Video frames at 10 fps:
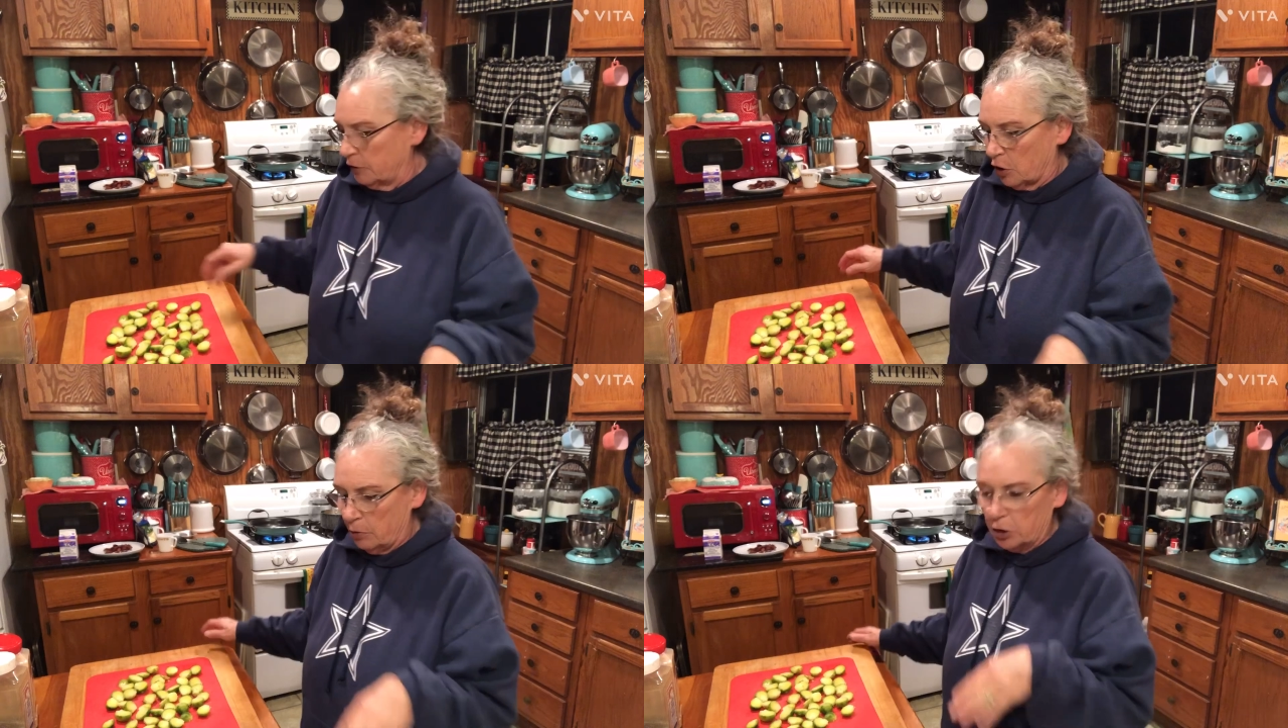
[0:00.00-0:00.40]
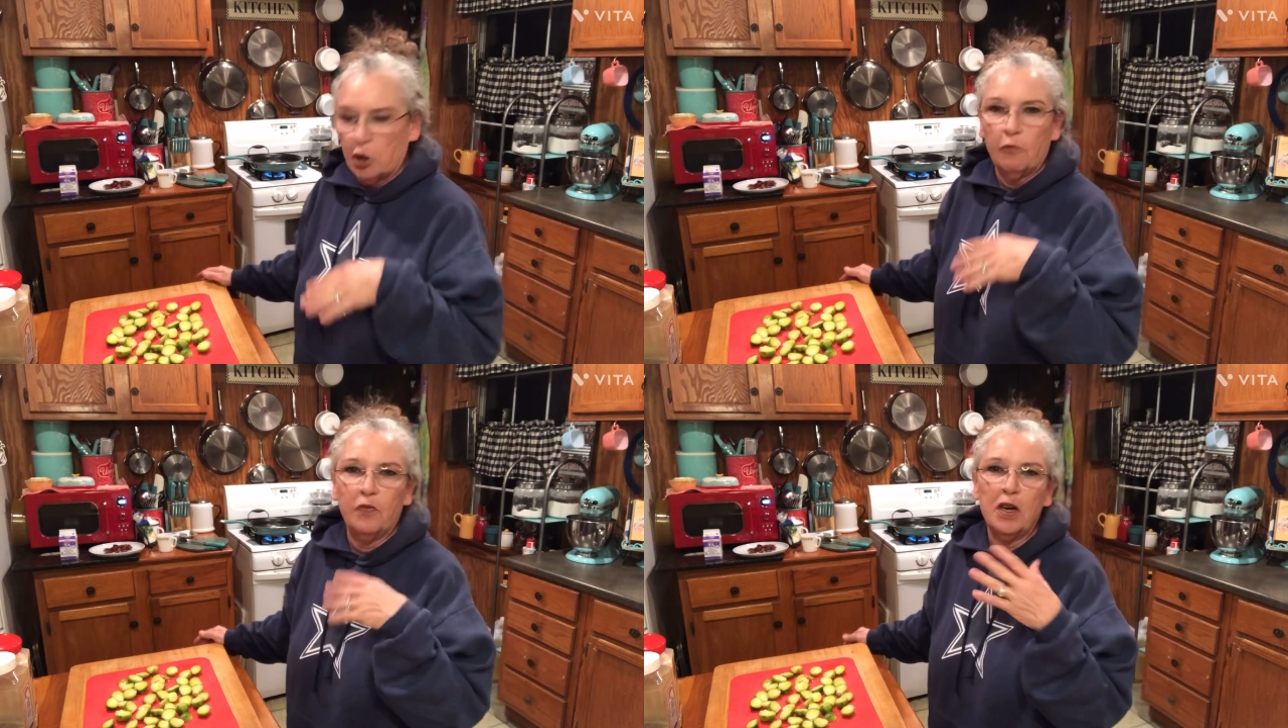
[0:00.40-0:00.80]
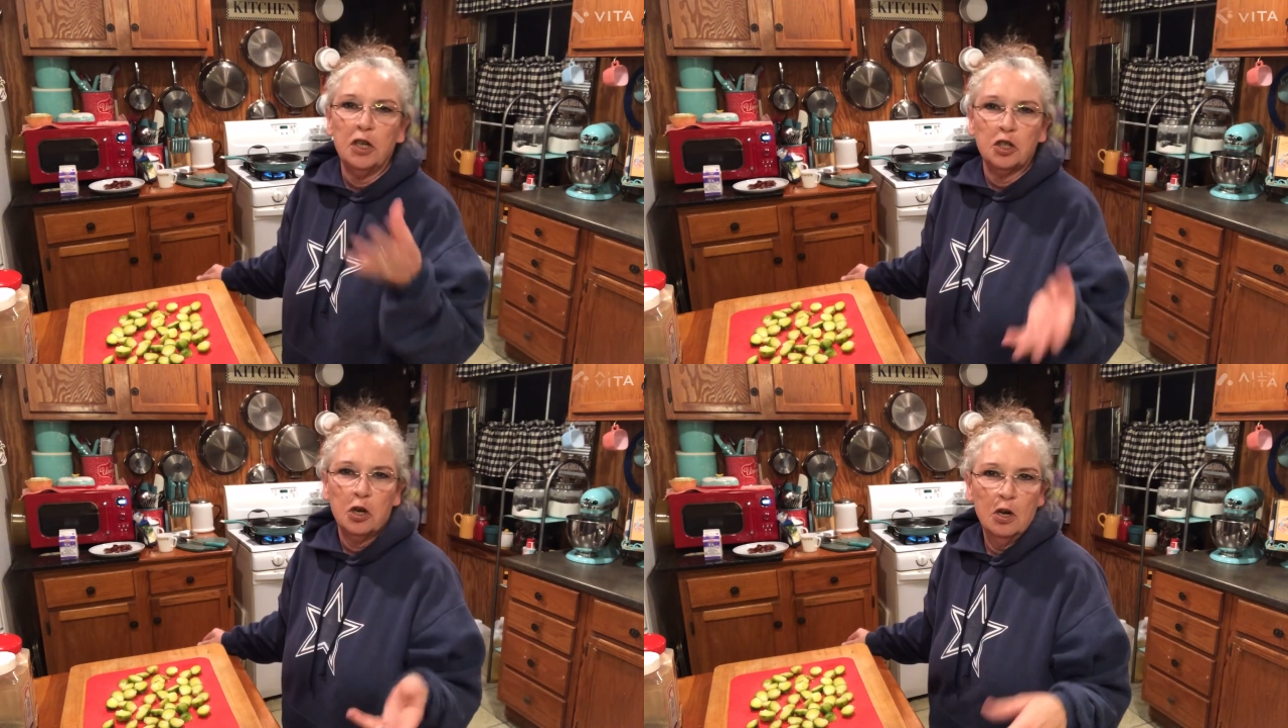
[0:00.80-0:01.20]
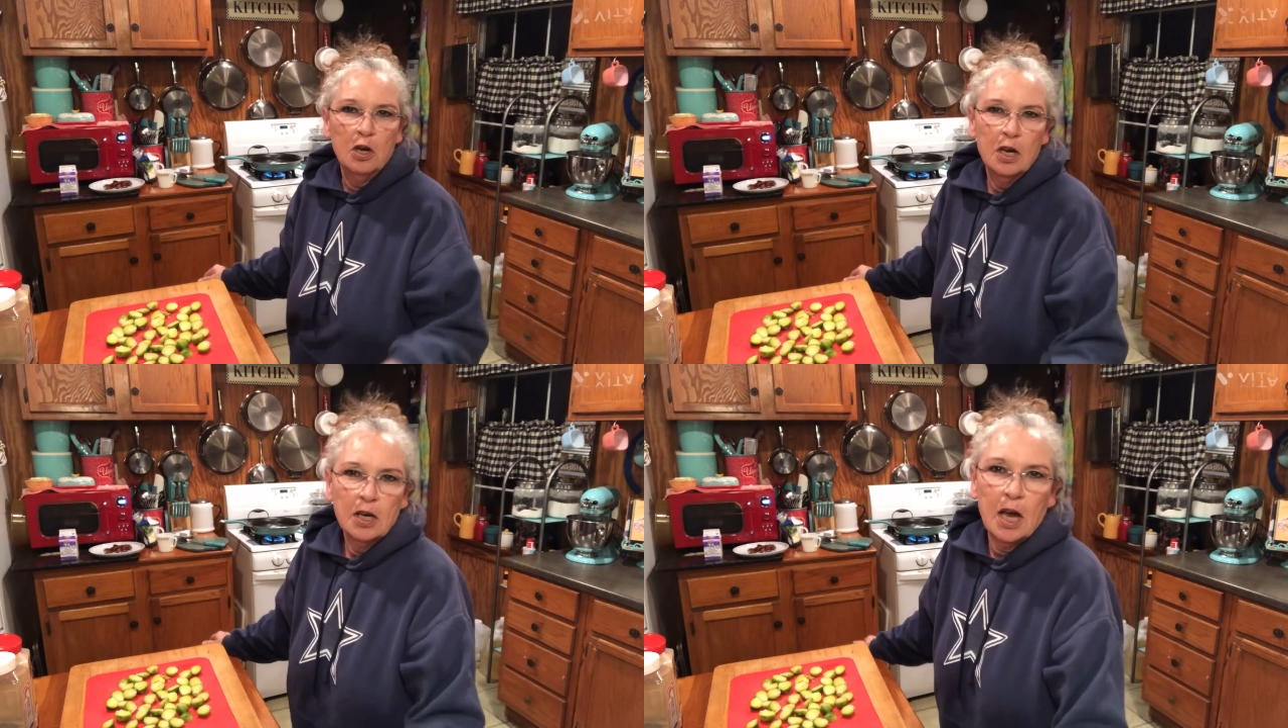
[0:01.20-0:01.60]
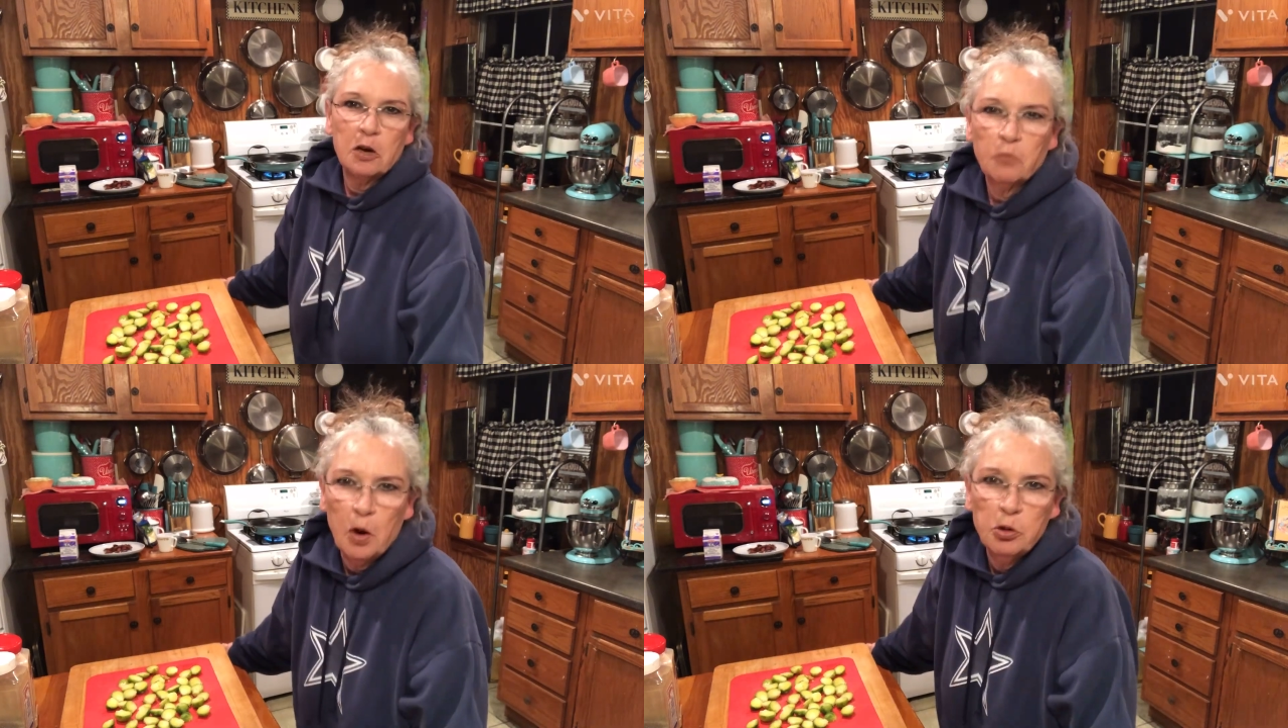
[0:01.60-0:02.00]
So I'm just going to finish kind
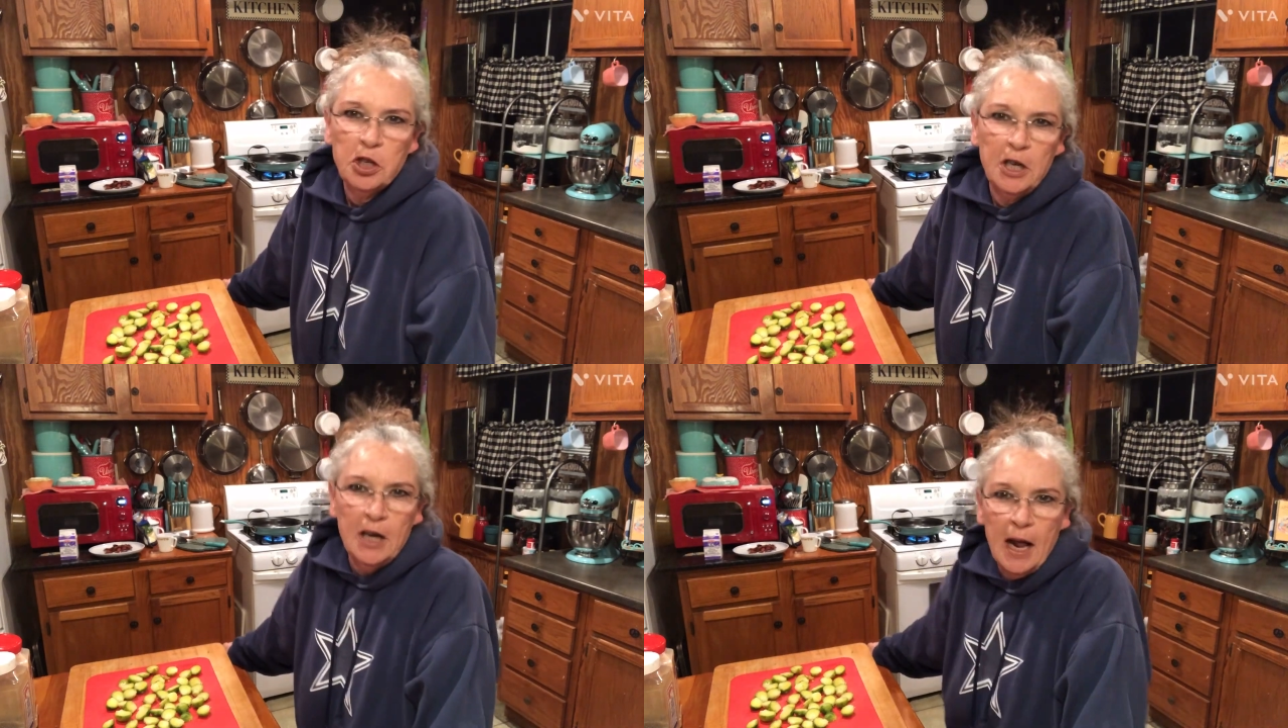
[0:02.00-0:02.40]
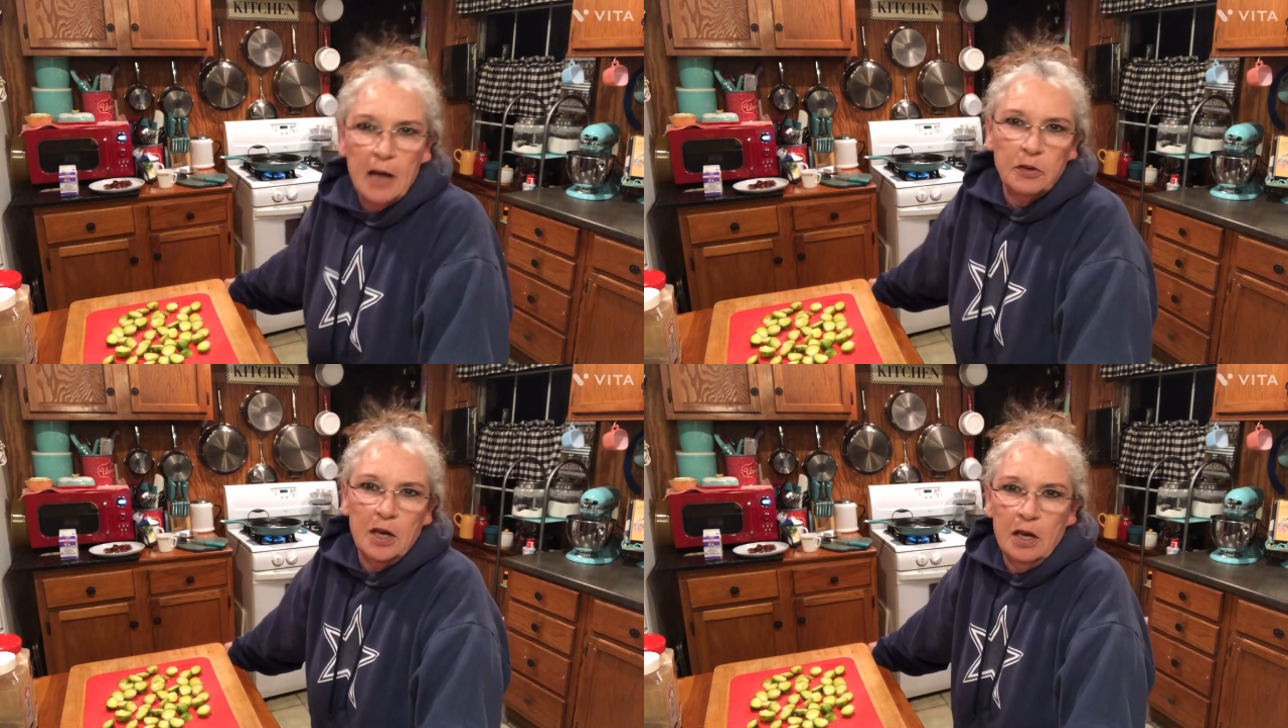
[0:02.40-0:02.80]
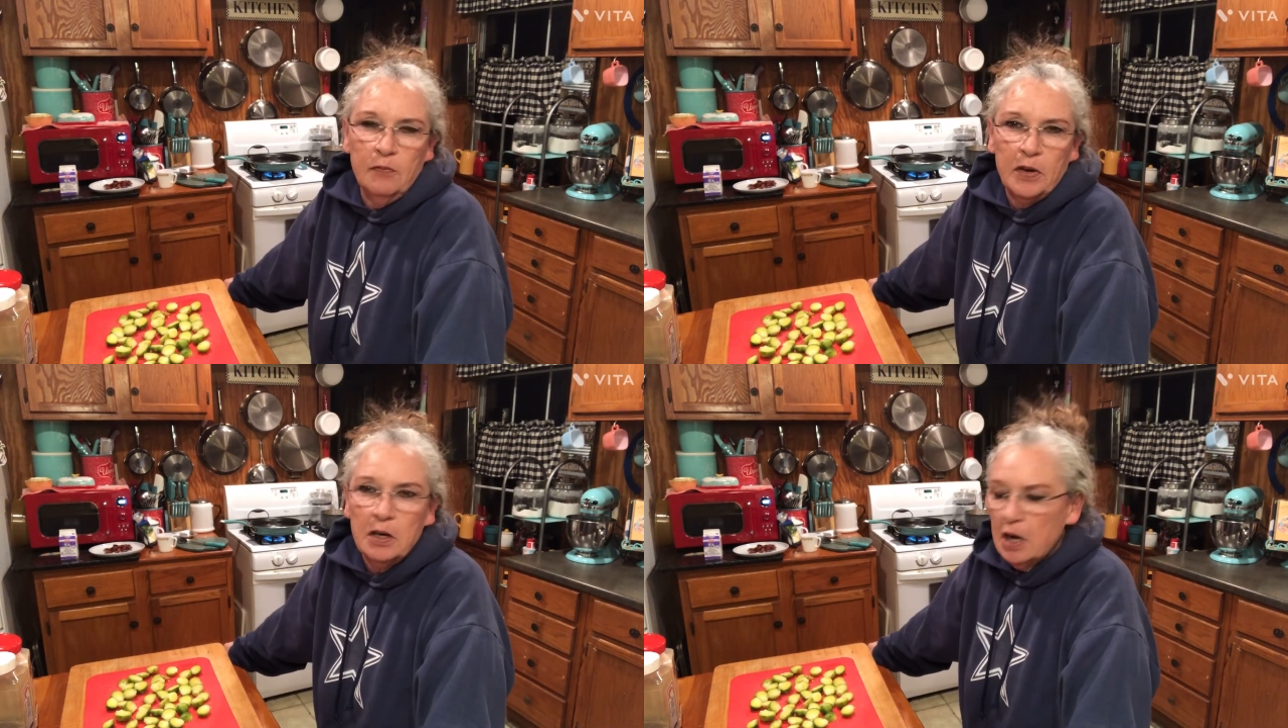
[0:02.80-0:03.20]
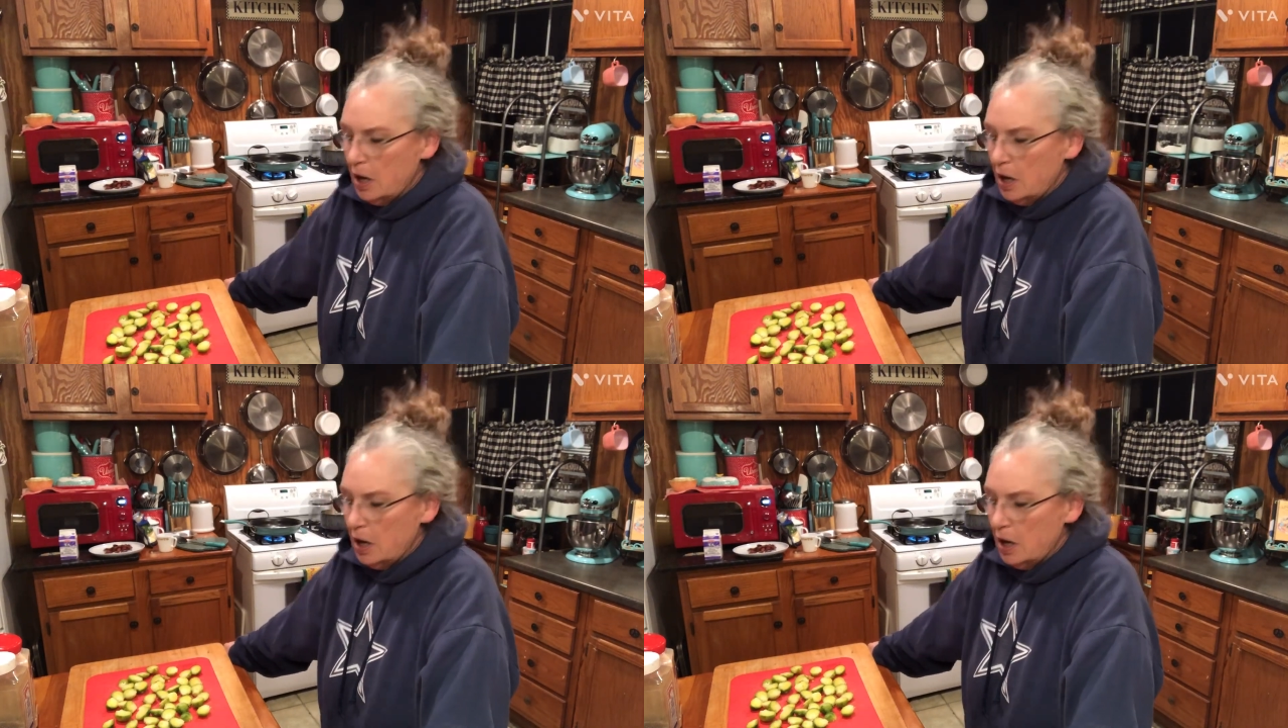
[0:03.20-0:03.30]
of roasting it out in the oven.